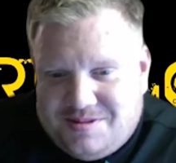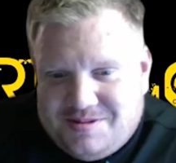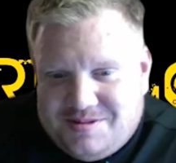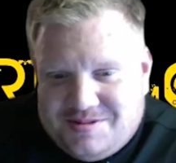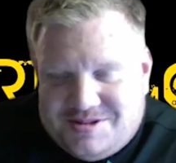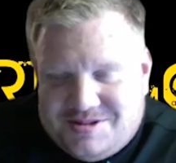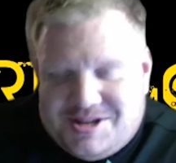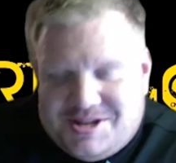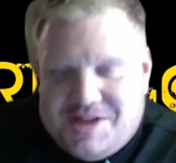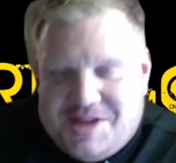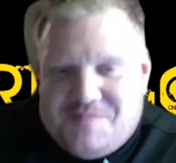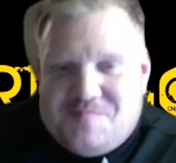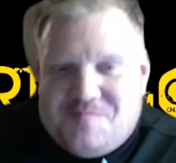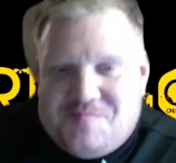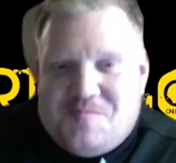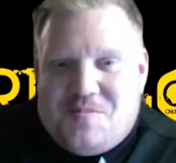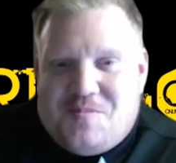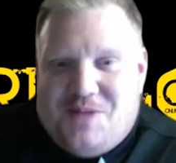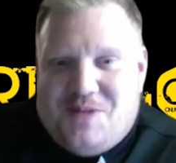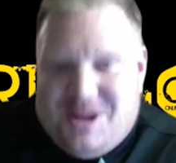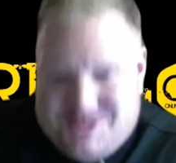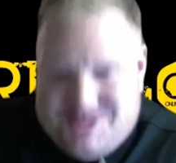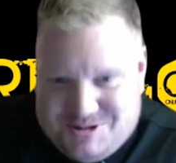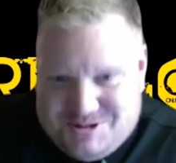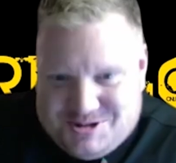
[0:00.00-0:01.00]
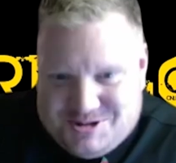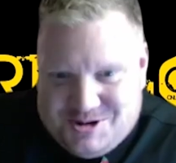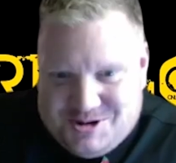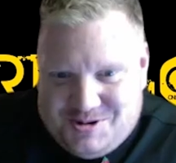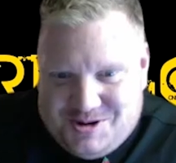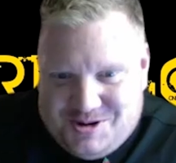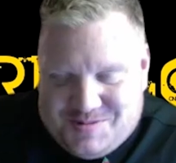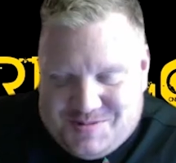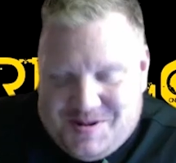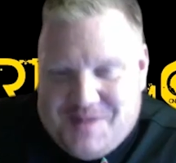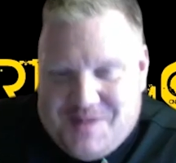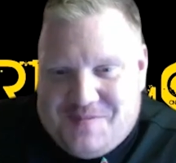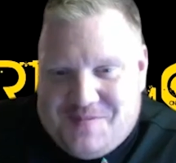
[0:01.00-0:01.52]
Steve, pleasure as always,
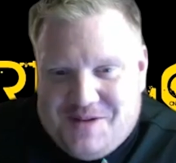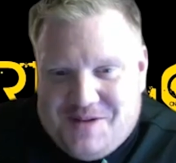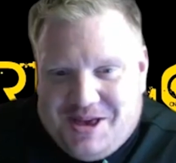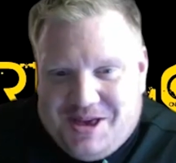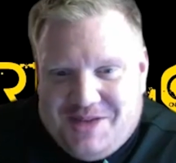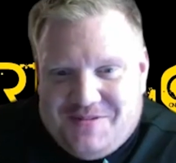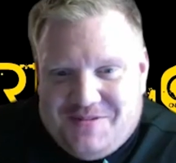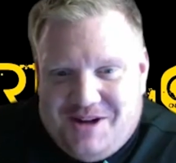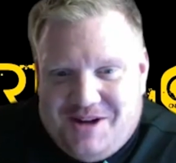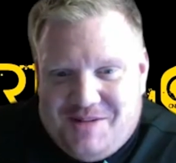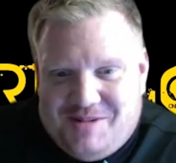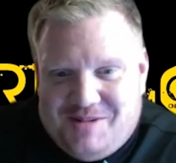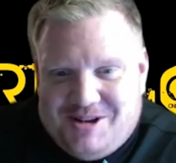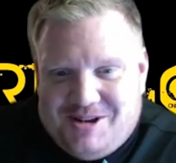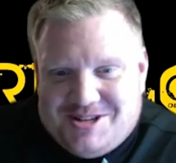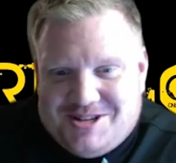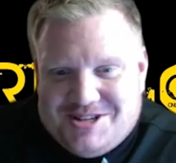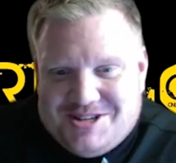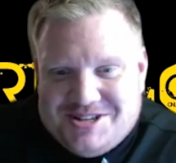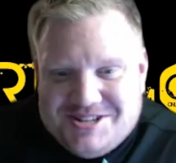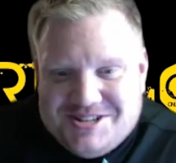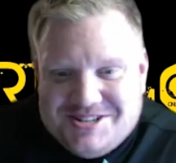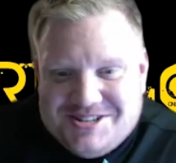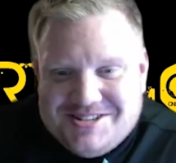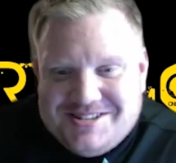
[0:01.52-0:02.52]
mate. Thank you very much.